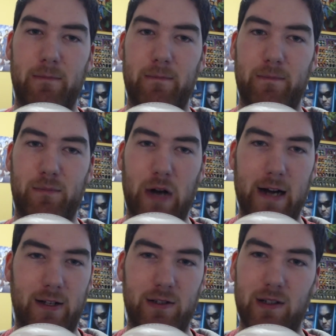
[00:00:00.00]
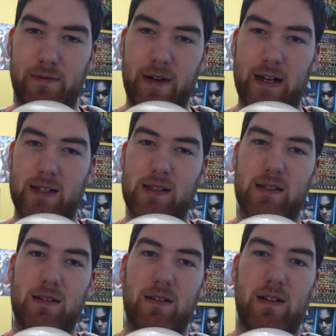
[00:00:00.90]
practical
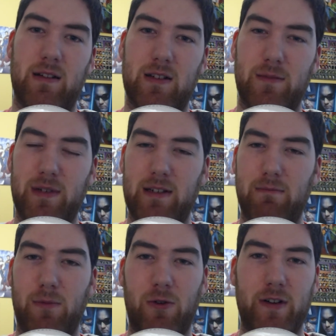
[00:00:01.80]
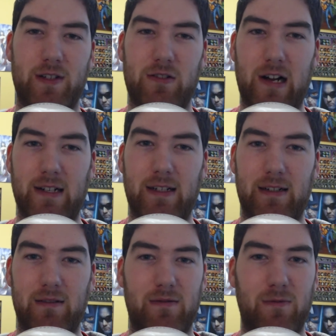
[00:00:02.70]
effects to be more
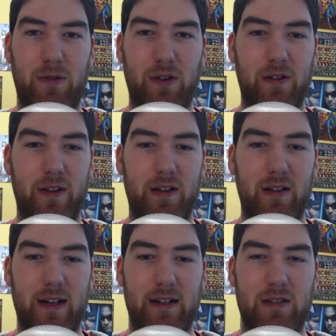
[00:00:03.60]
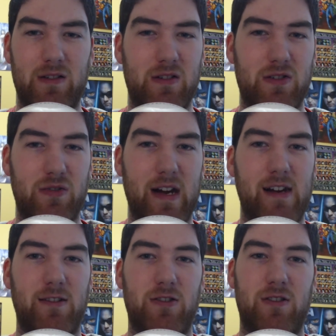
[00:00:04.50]
distracting, with all the like
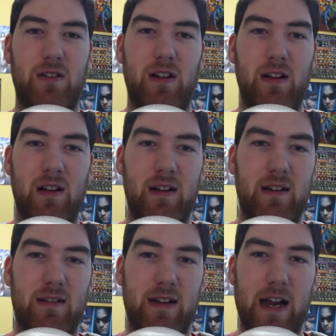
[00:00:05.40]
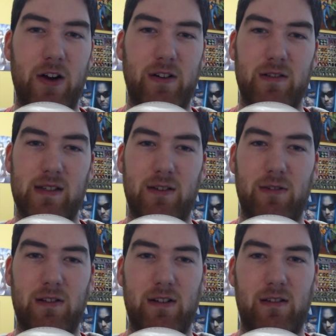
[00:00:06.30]
strange characters that were
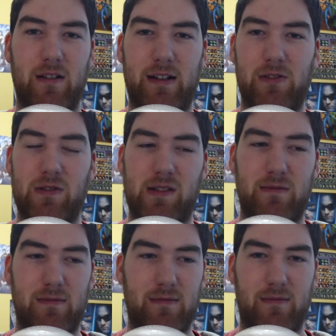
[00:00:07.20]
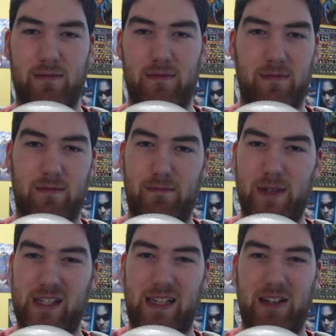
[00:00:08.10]
in there, like those
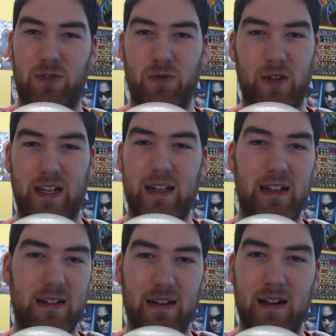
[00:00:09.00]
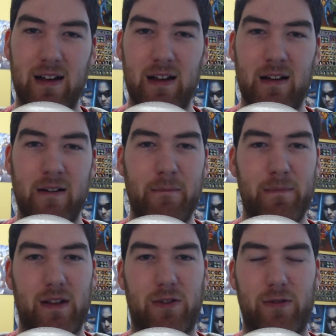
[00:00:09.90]
mosquito looking
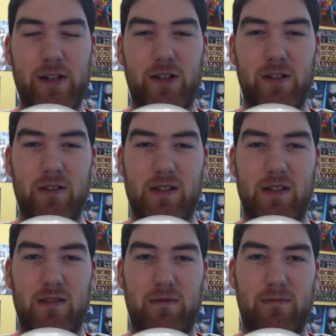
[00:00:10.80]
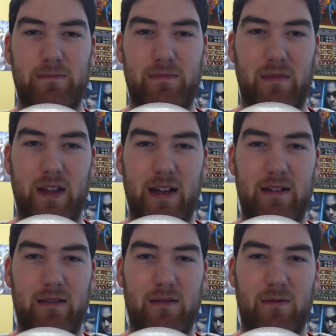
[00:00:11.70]
creatures that
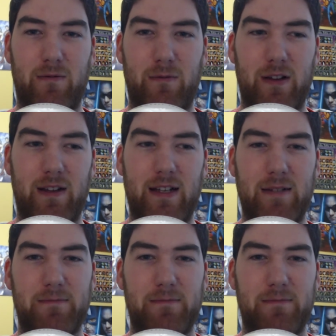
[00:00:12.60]
really,